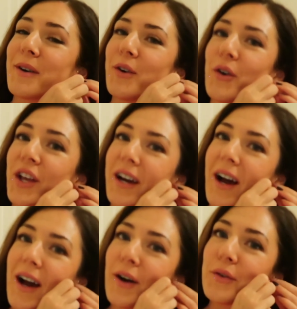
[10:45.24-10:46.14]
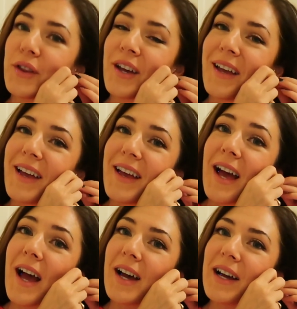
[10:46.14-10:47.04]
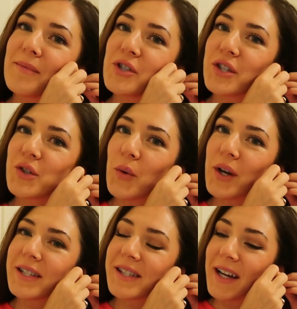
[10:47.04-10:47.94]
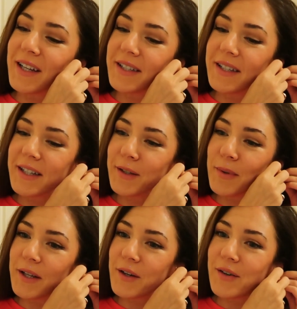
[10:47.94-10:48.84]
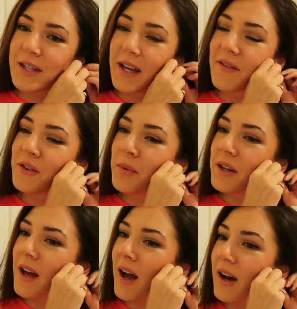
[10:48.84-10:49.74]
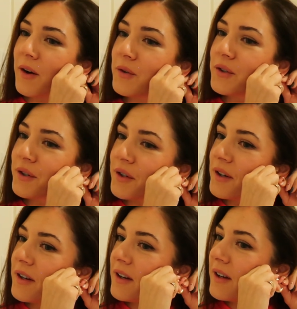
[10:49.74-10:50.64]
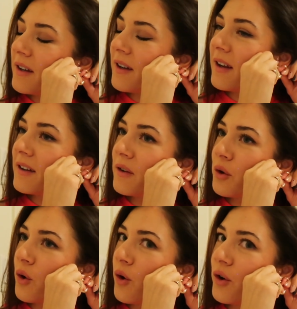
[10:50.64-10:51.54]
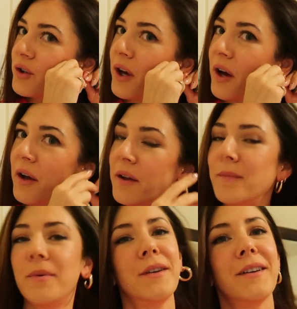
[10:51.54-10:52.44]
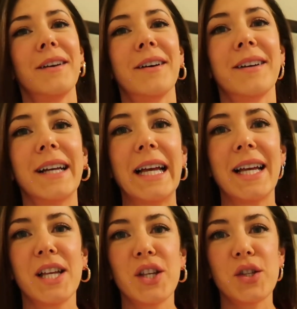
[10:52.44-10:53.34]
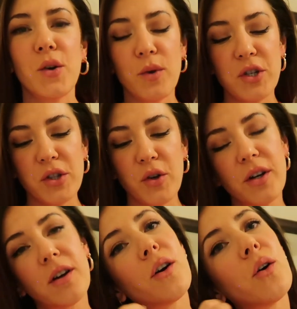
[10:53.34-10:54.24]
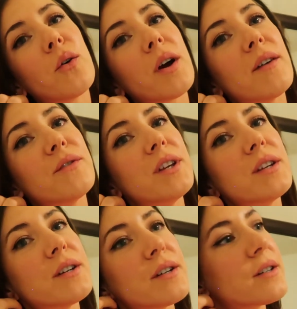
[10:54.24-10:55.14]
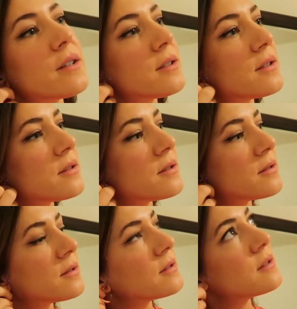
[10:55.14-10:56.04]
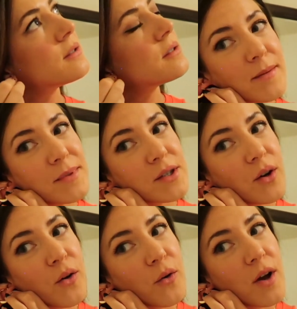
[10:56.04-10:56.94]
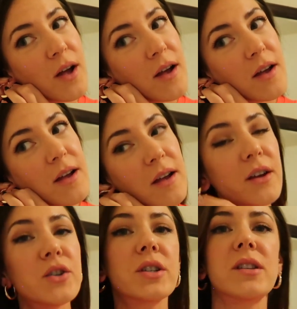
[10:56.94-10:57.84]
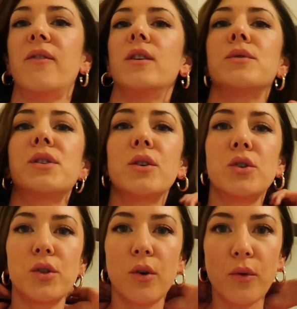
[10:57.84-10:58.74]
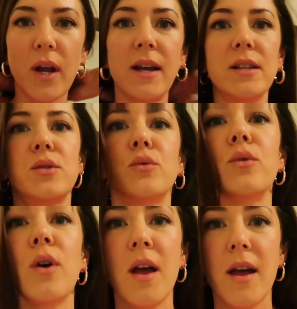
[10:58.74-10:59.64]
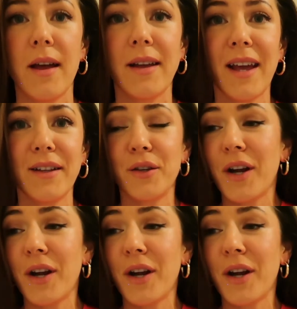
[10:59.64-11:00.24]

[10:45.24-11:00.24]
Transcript: going out. I'm just so excited because I haven't been out in a long time. So we're just gonna go have dinner. So it just feels so nice to get